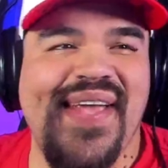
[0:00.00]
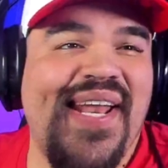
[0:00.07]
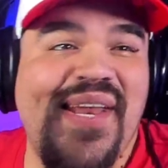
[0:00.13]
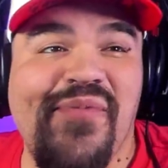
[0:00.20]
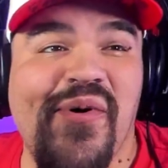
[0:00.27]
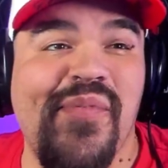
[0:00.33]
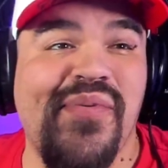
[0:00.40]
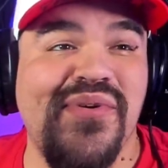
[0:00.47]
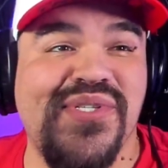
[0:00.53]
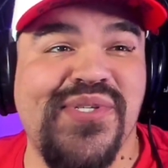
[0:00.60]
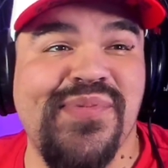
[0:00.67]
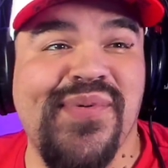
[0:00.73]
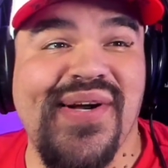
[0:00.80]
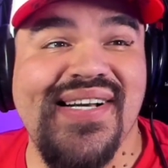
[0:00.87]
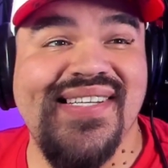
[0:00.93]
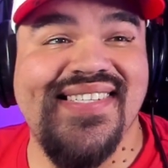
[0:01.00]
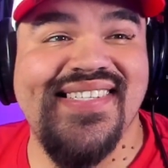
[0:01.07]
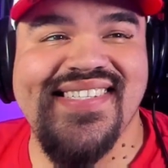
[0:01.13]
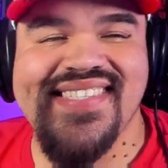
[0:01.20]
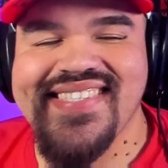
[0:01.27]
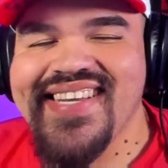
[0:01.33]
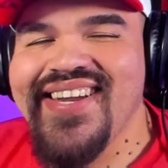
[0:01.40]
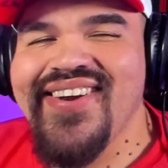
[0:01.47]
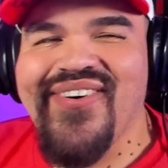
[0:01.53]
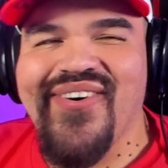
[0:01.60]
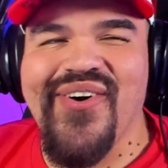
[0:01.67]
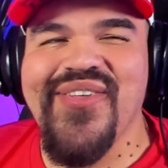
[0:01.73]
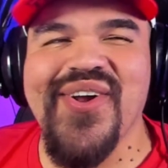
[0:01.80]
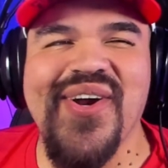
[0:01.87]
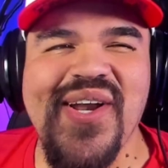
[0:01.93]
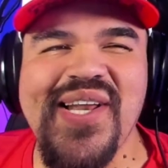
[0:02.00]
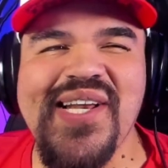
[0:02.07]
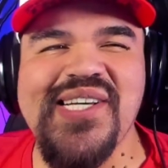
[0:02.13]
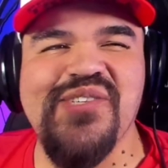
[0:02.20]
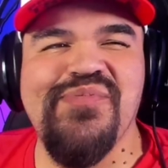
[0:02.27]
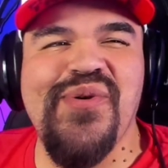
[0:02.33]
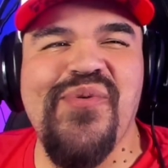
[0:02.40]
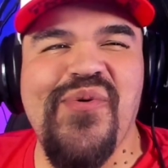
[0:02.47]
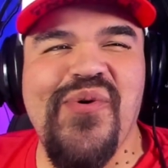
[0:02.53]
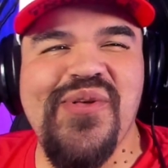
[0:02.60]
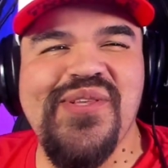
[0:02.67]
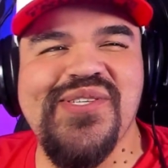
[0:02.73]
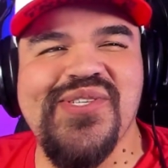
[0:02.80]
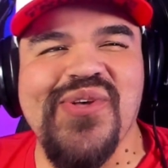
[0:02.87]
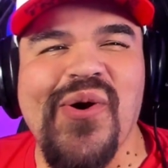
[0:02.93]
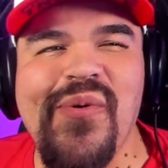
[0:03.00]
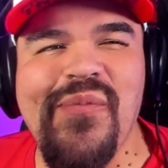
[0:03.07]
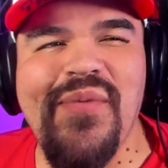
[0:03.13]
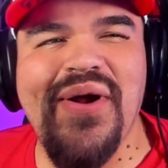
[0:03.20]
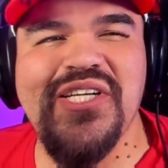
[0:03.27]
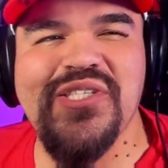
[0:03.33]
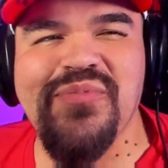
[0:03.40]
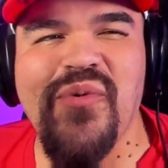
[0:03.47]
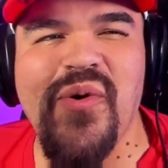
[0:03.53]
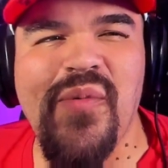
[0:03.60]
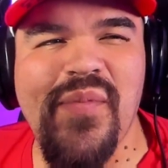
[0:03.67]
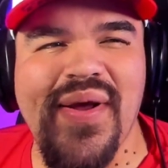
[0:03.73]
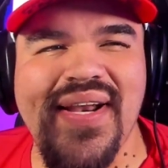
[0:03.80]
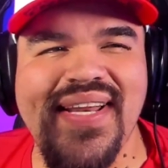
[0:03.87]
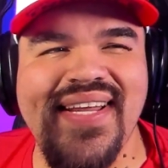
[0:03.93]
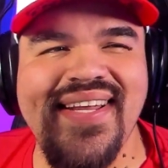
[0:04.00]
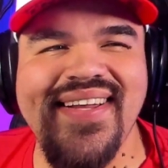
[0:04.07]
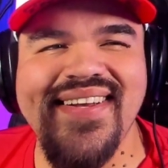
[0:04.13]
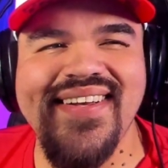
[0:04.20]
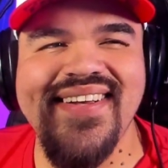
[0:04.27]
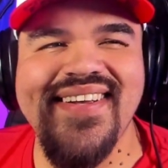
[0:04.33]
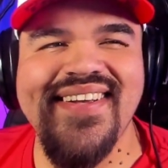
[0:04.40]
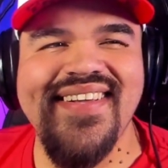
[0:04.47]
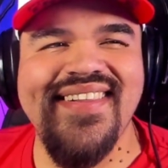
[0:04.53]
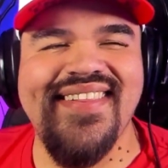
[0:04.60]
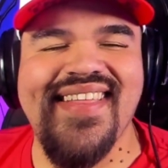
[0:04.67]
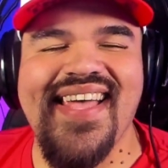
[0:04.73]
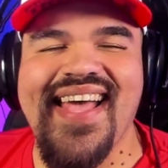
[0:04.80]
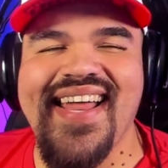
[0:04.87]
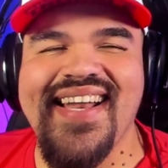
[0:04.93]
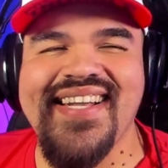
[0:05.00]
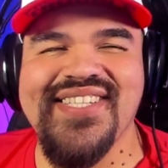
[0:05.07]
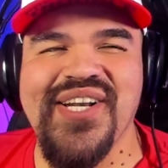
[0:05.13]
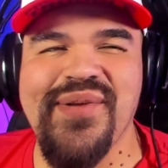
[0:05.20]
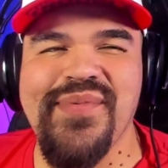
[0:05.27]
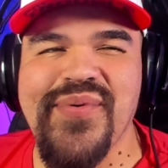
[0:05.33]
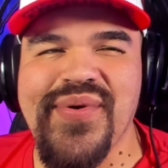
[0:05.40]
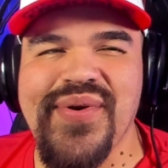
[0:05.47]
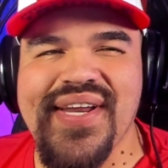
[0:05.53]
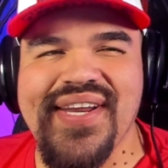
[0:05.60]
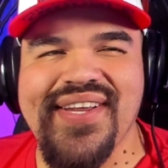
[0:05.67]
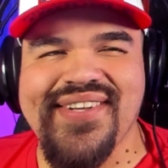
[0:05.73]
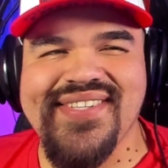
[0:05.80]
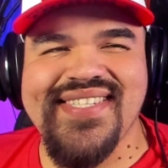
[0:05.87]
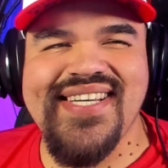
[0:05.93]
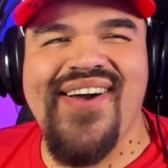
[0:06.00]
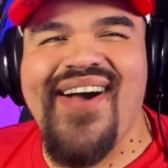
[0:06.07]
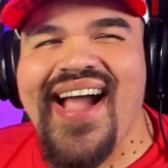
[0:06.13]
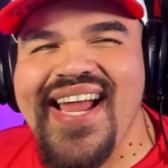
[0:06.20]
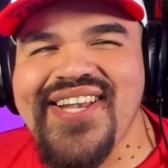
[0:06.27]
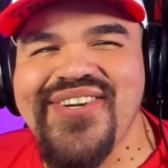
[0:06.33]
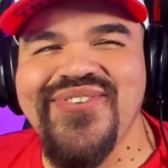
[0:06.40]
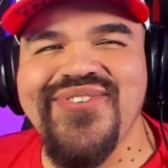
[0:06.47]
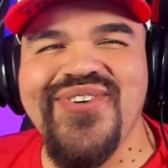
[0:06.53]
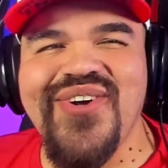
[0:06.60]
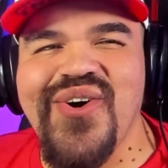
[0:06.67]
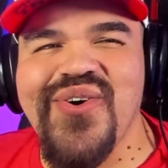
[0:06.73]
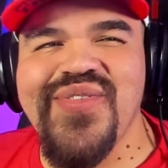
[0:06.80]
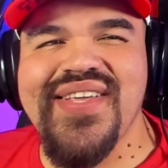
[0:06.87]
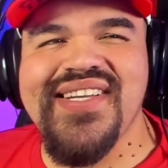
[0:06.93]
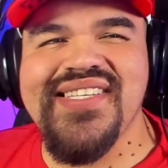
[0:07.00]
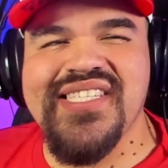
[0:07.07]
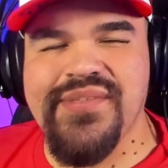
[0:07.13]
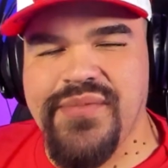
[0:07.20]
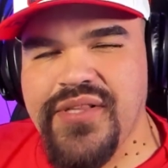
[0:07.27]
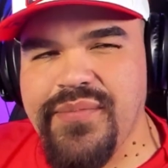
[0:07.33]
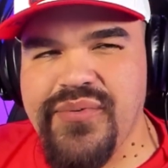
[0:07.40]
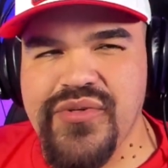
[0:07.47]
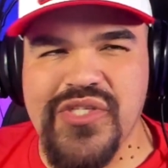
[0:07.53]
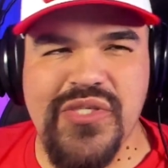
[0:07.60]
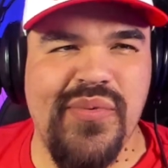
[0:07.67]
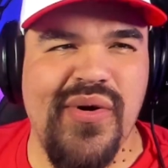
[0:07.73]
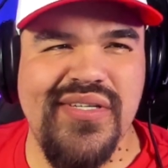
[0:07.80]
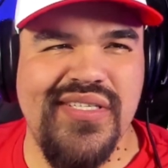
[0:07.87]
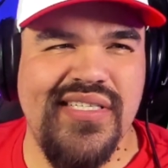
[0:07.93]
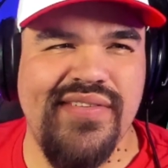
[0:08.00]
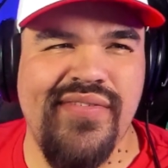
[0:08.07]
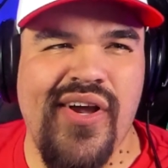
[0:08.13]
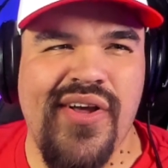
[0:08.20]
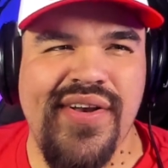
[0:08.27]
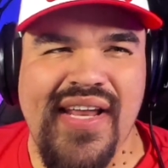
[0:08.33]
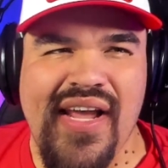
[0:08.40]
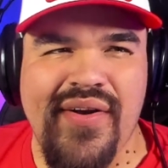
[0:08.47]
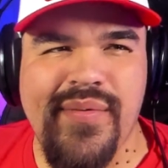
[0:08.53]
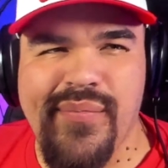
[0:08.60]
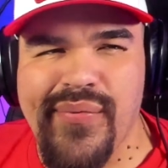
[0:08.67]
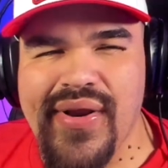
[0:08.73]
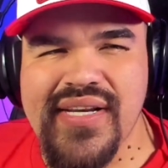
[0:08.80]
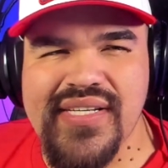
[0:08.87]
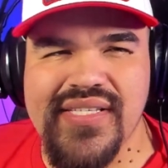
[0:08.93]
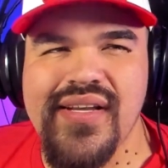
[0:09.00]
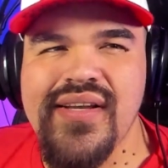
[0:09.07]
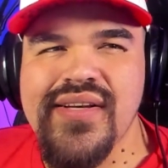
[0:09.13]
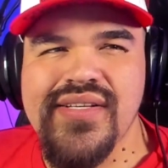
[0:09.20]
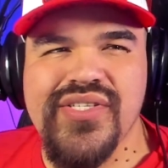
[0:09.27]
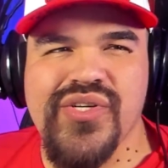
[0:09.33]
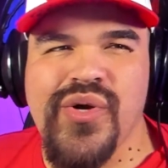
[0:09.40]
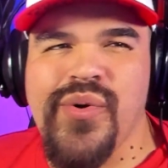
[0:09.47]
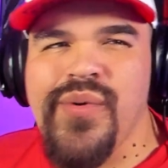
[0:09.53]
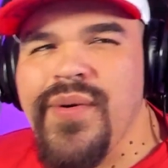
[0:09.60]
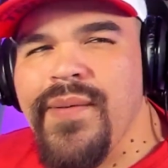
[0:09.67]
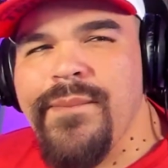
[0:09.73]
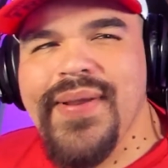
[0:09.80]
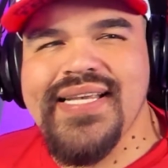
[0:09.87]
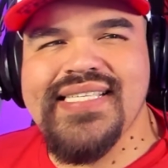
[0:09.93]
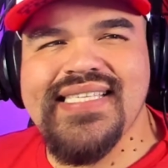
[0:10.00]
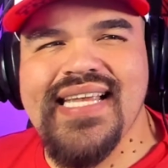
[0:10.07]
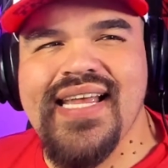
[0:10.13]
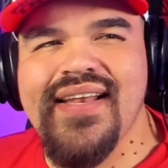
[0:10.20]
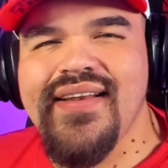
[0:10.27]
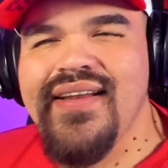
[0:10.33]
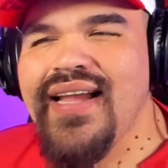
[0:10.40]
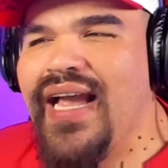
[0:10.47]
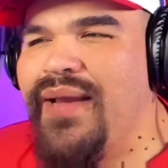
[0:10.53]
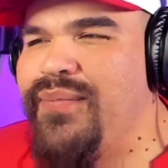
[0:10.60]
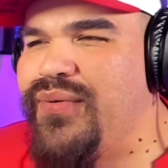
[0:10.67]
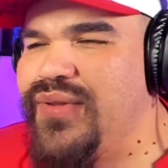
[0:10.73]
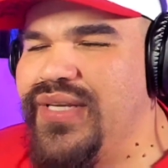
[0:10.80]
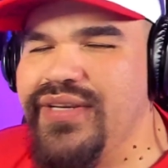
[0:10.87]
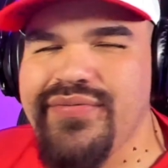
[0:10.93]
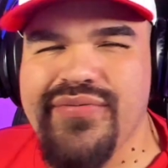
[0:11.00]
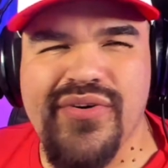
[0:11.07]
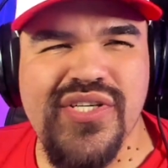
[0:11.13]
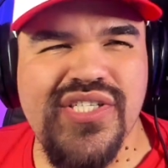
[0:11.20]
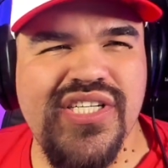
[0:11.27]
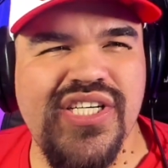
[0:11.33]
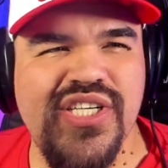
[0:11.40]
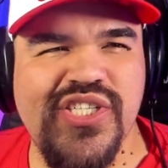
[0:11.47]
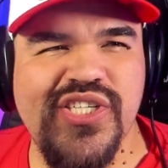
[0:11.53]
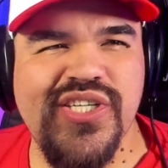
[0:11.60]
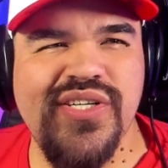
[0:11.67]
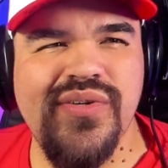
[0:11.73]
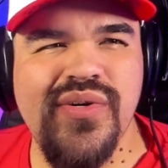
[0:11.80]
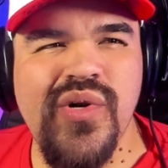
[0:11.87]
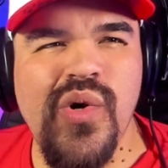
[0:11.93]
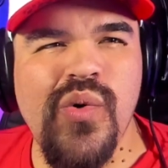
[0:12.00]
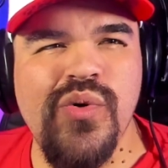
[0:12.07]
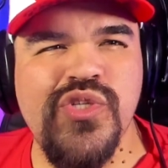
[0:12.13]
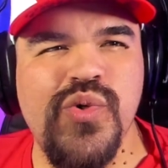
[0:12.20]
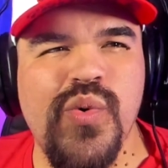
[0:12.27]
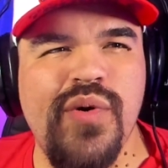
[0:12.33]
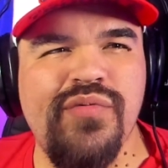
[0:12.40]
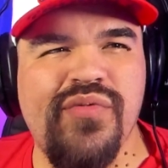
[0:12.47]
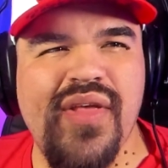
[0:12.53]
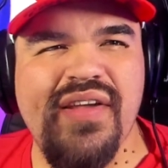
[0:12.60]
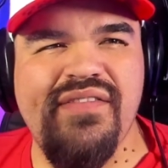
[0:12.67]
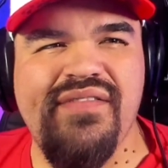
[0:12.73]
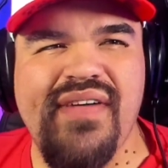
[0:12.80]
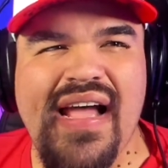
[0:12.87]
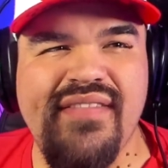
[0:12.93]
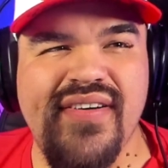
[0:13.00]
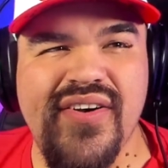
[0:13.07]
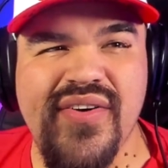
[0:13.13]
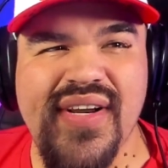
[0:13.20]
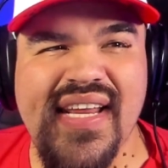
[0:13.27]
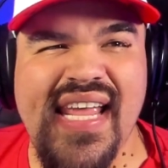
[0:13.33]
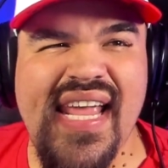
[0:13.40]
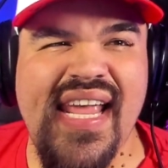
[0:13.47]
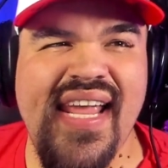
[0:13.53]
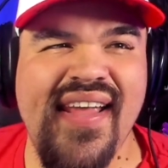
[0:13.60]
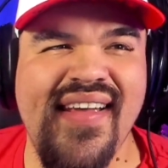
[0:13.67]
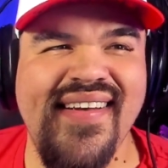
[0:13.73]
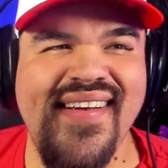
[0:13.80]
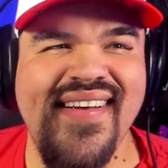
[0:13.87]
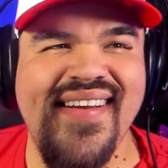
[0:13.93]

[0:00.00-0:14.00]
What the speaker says: any more booster boxes, or they're gonna just be worth so much more money that it's gonna be ridiculous. Now, I do know that some of the booster boxes have gone down in price. So base set, I believe first edition was going for like 500K.